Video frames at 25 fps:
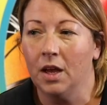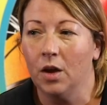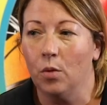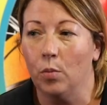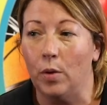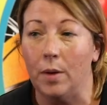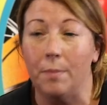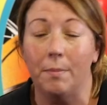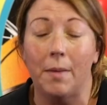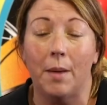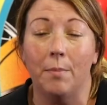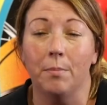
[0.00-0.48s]

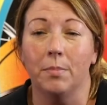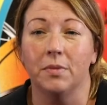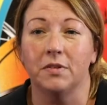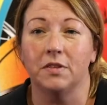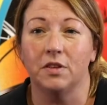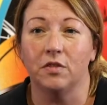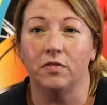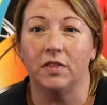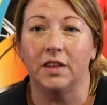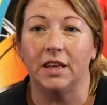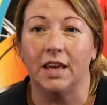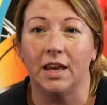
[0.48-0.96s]
We're members
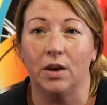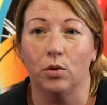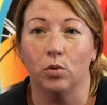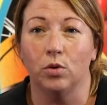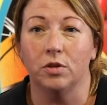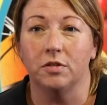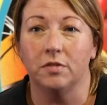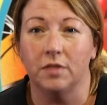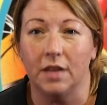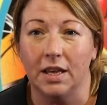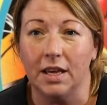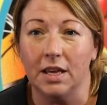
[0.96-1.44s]
of the
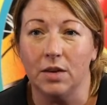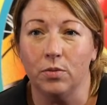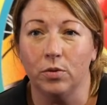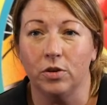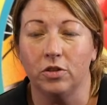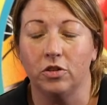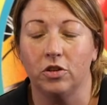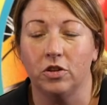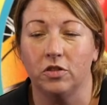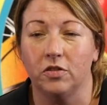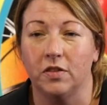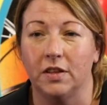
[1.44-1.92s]
AOC,
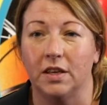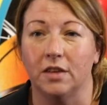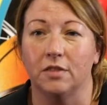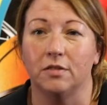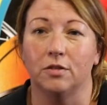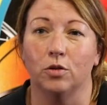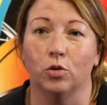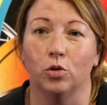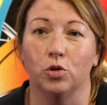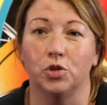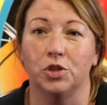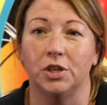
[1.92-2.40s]
which is the
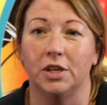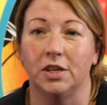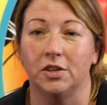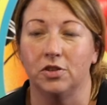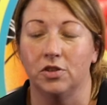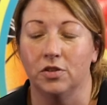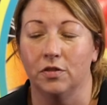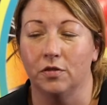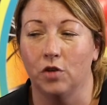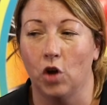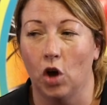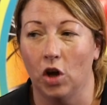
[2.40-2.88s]

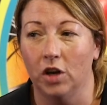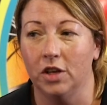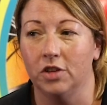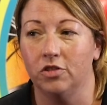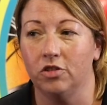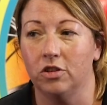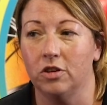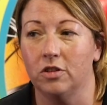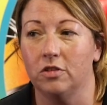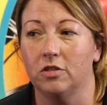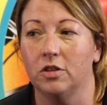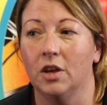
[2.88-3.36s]
Association of
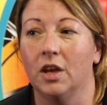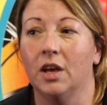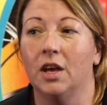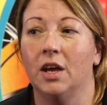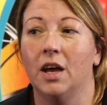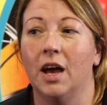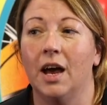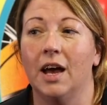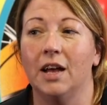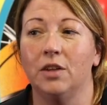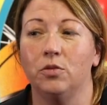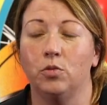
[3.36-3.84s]
Colleges,
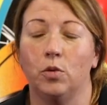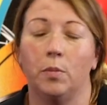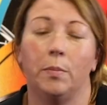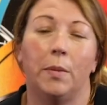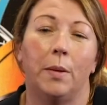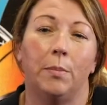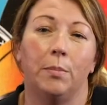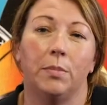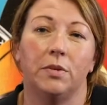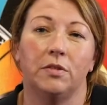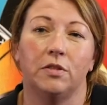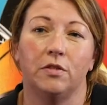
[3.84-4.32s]
and we're
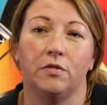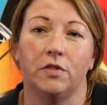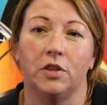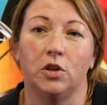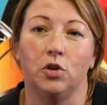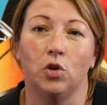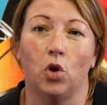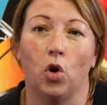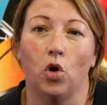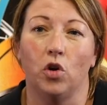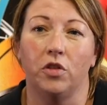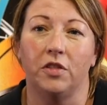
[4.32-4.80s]
members of the
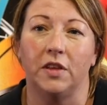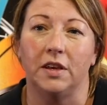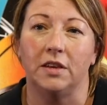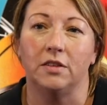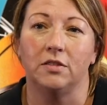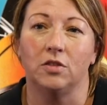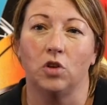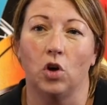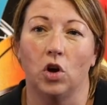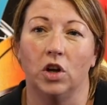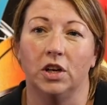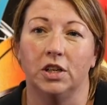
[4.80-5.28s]
North
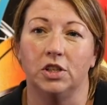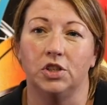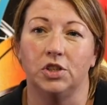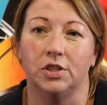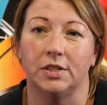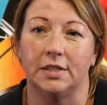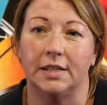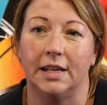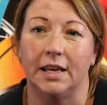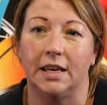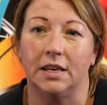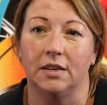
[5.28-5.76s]
East
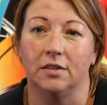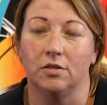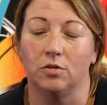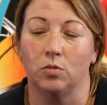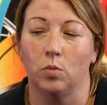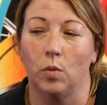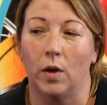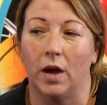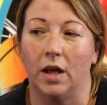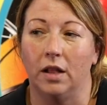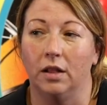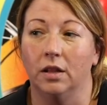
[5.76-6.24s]
Colleges League as
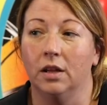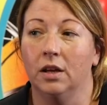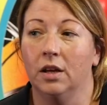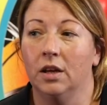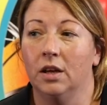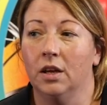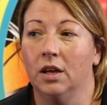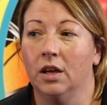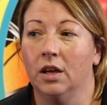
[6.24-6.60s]
well.